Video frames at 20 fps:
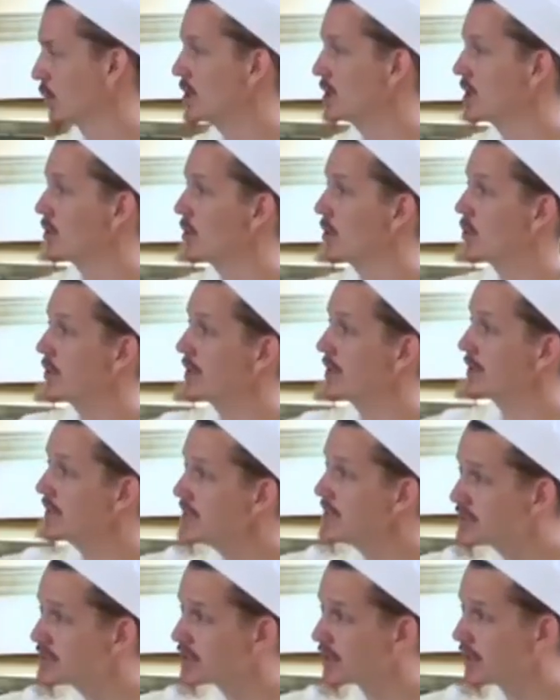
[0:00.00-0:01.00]
We know what we
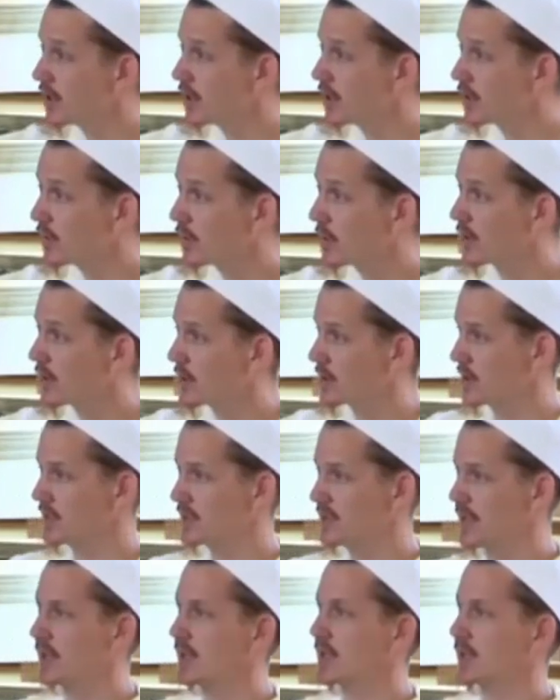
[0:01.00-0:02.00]
need to know.
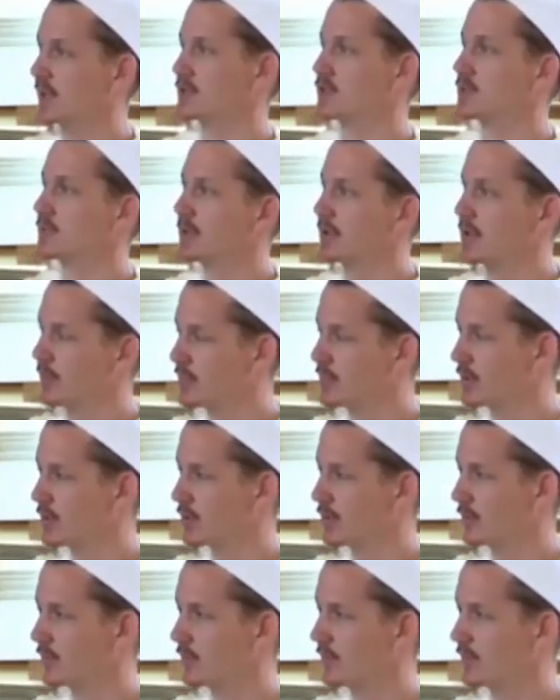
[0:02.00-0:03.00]
The day alastu bi
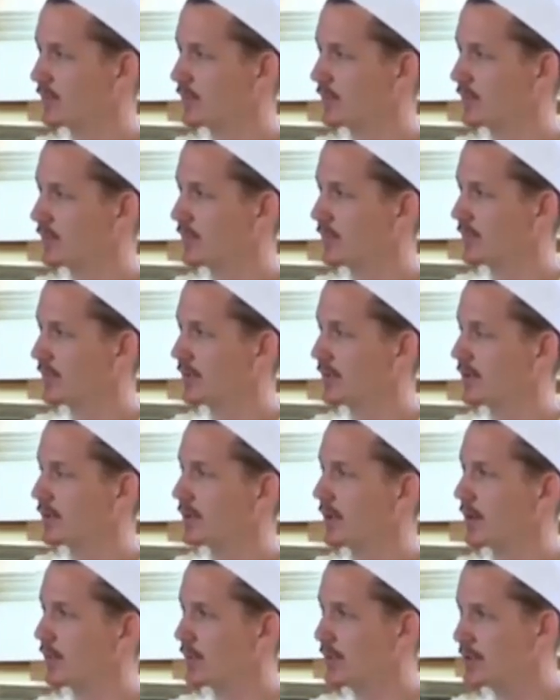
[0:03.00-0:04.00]
rabbikum.
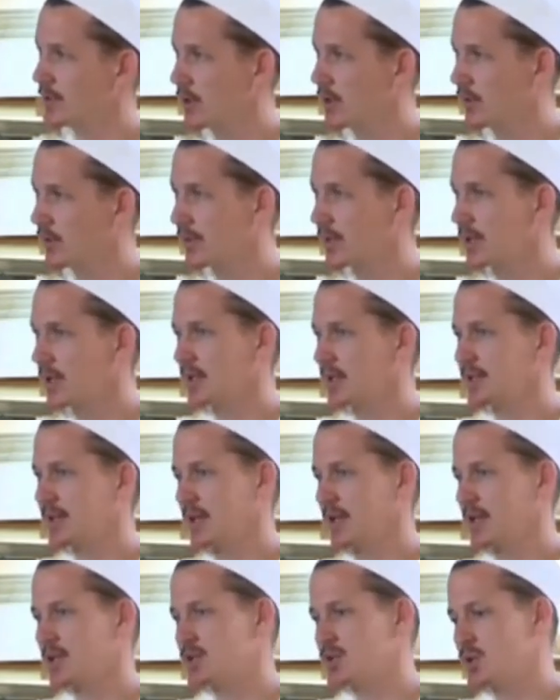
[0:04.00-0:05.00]
Right? We know that Allah
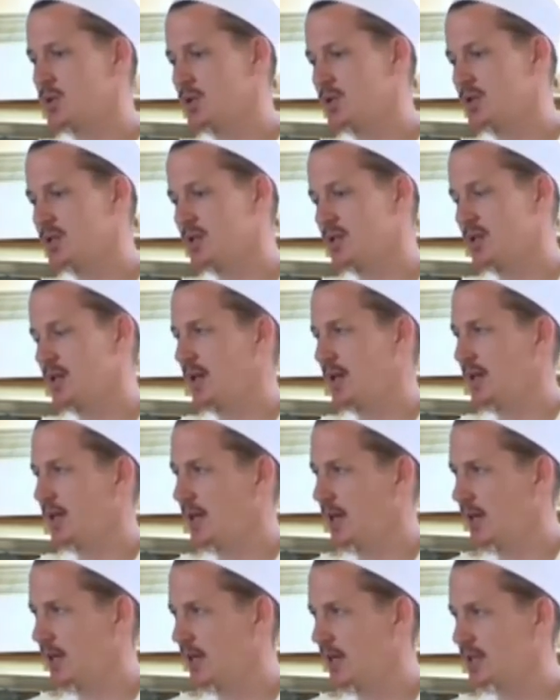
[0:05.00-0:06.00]
Ta'ala took
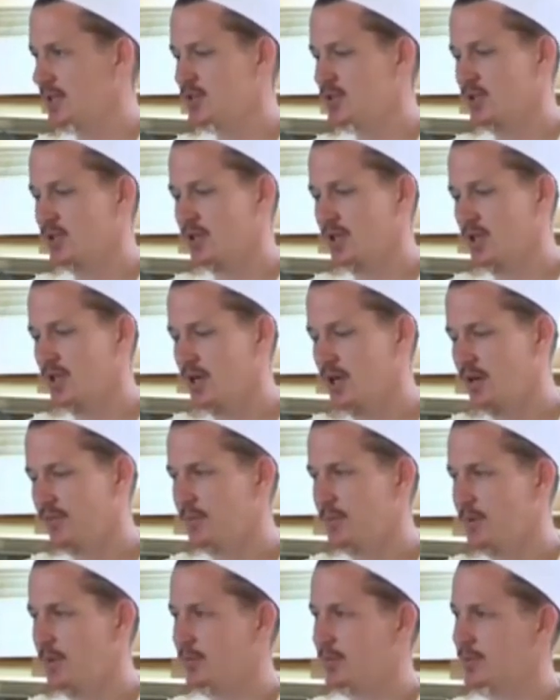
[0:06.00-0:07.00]
an ahad. He took a
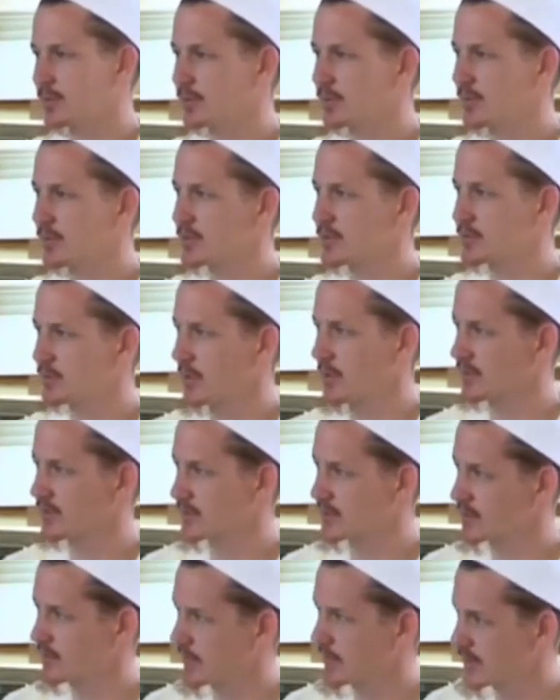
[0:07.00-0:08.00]
covenant with the previous
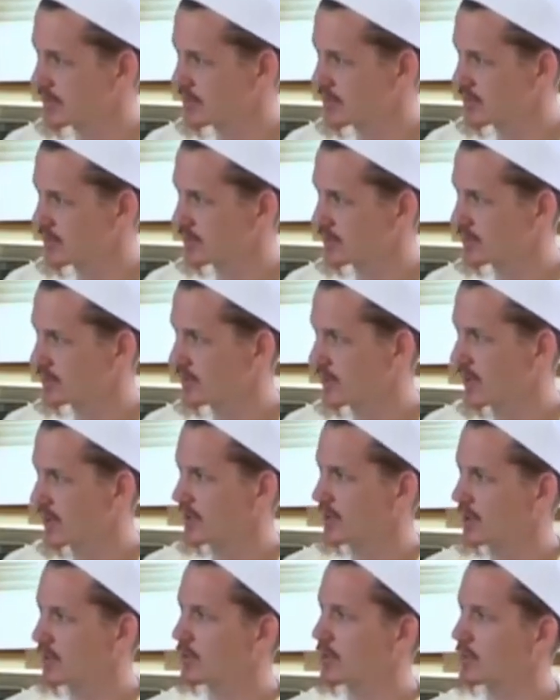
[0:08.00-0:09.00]
prophets and messengers.
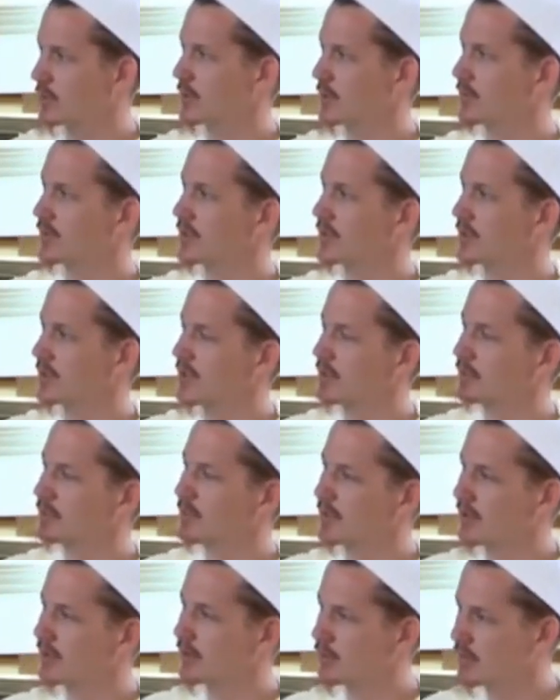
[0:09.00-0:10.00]
That with the prophet to
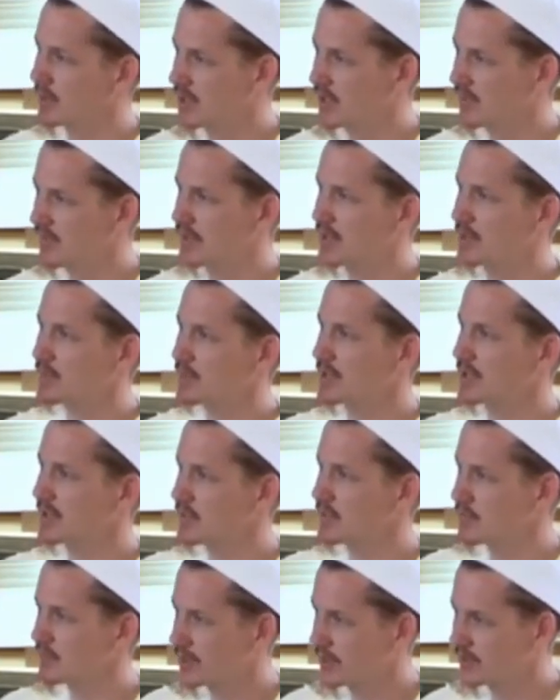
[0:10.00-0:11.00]
come, that they would believe in him
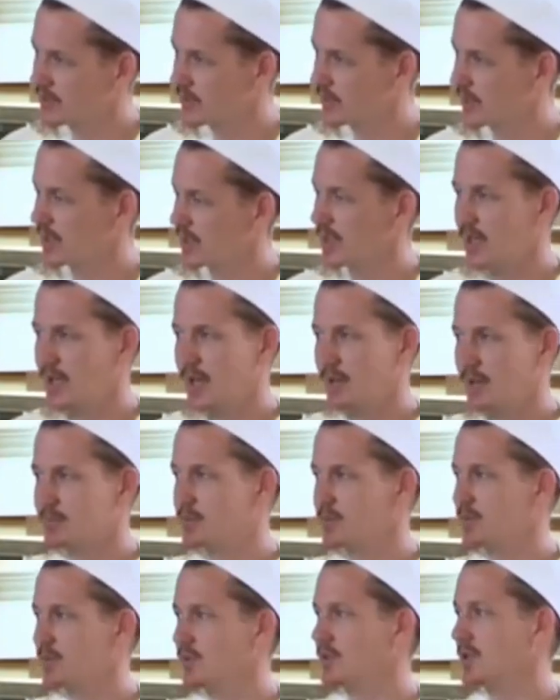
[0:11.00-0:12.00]
and give him victory.
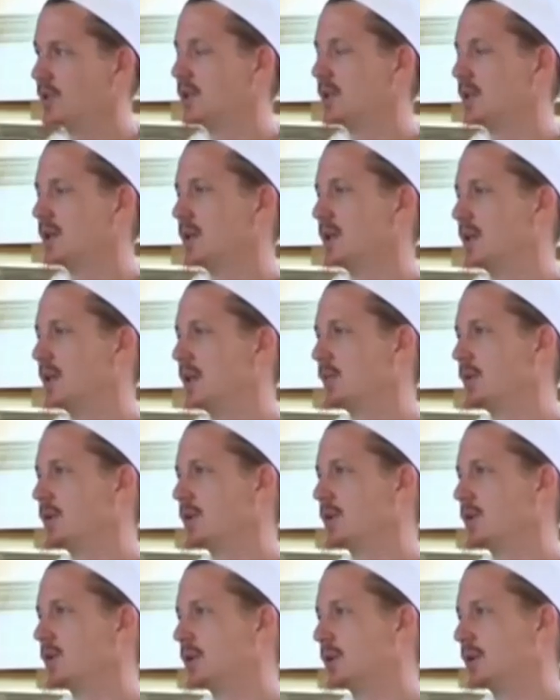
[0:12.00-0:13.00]
Absolutely.
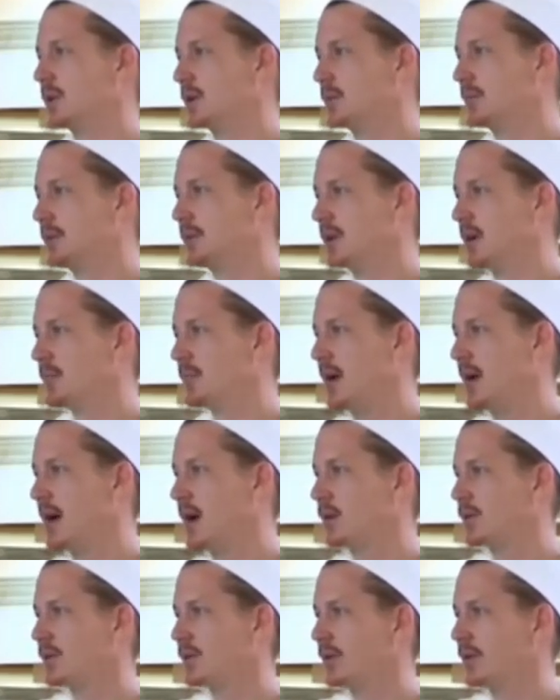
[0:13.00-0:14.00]
That we know a little bit
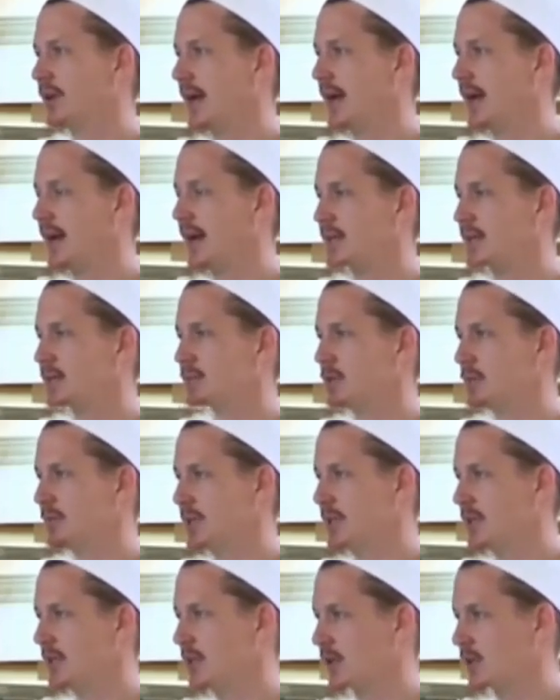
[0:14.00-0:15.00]
about Adam
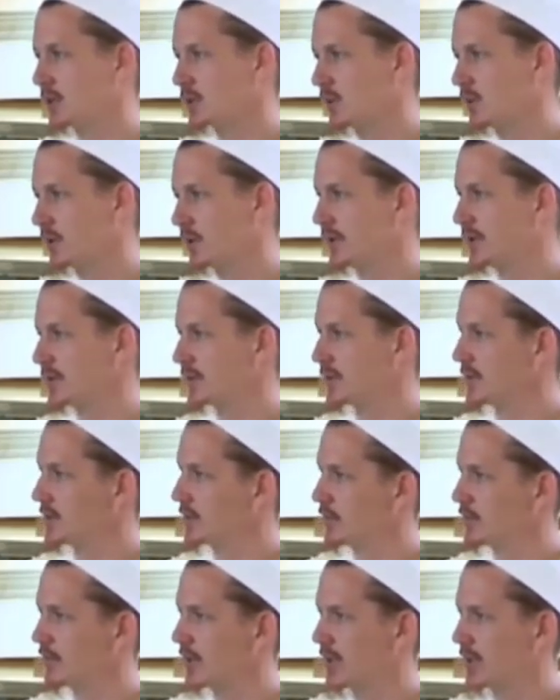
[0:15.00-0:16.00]
and being in the
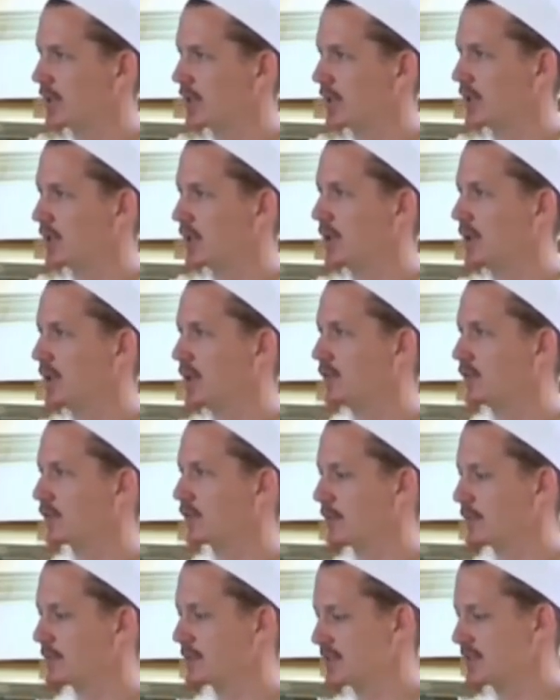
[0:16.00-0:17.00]
loins. But
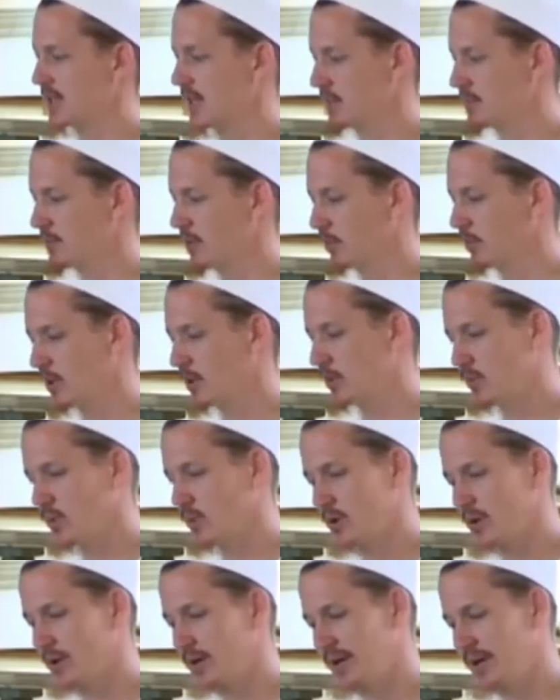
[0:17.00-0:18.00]
from the time that we
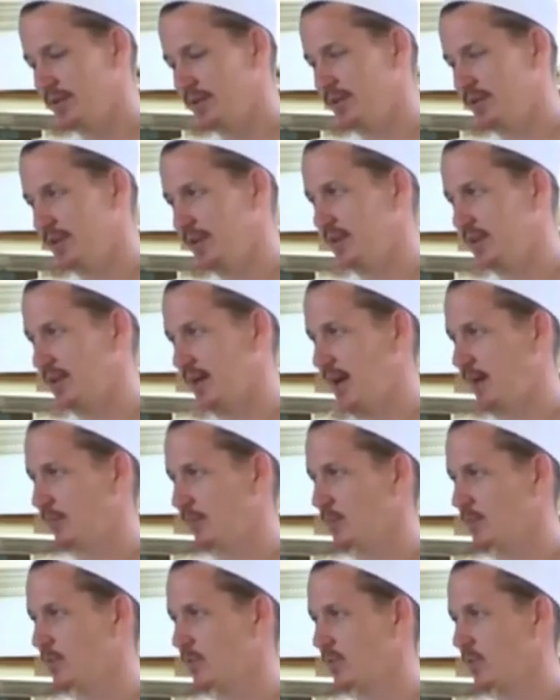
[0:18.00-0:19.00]
were born and everything that
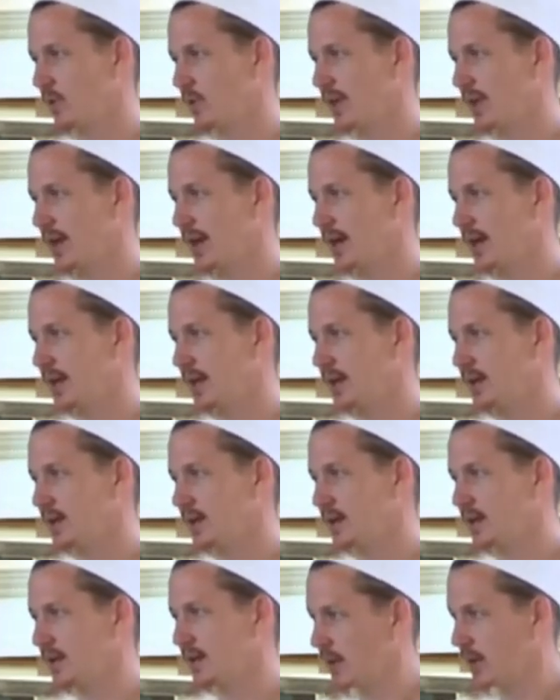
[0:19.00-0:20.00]
happened before that,
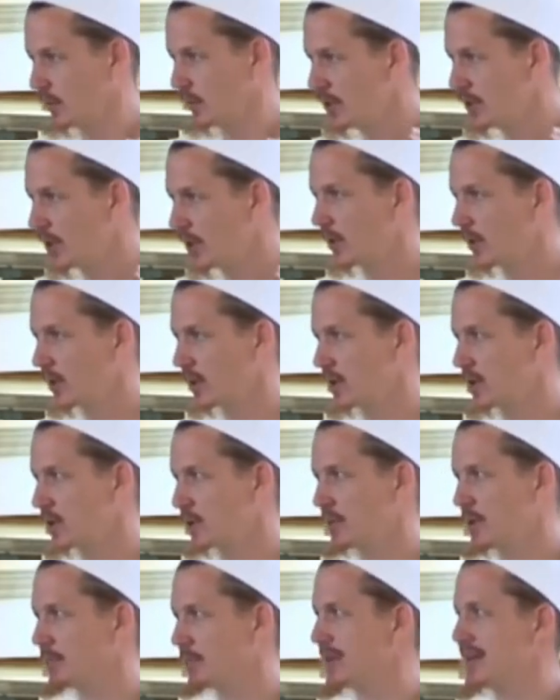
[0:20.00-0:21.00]
that we know a
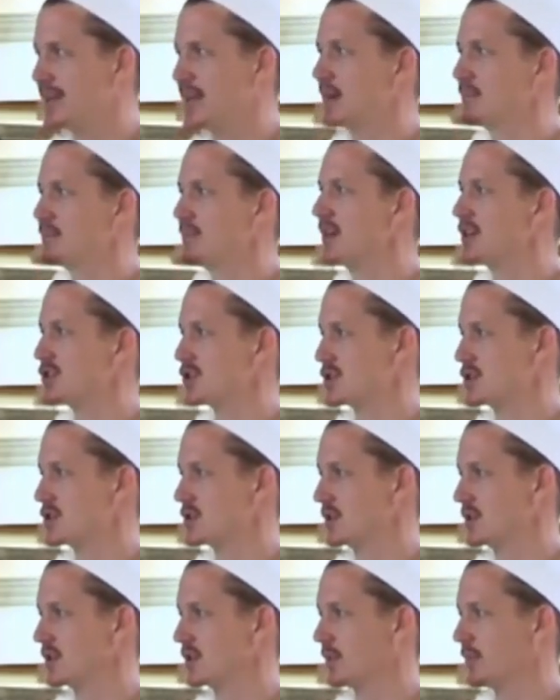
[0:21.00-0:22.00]
little bit, but not
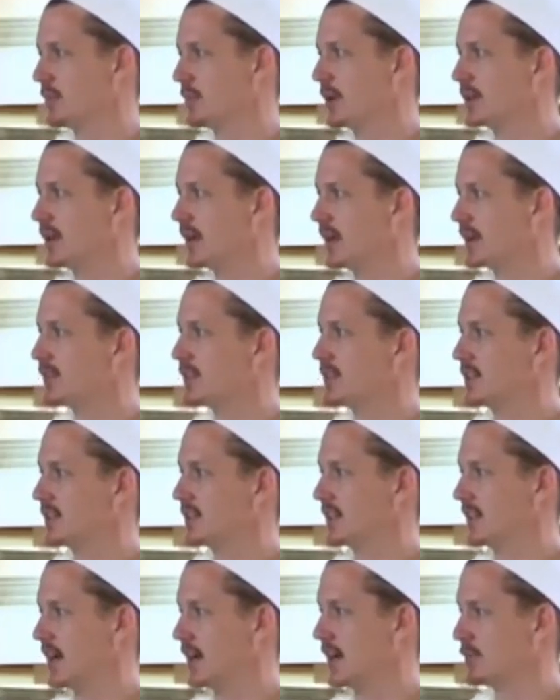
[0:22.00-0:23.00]
much compared to
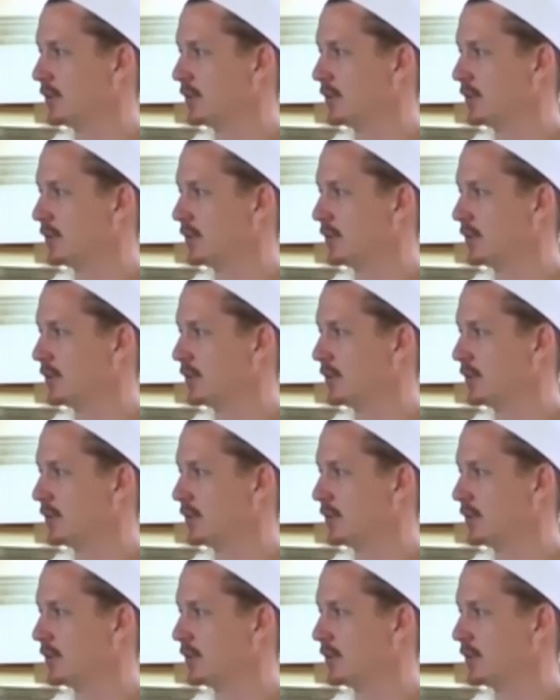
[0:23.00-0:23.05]
everything that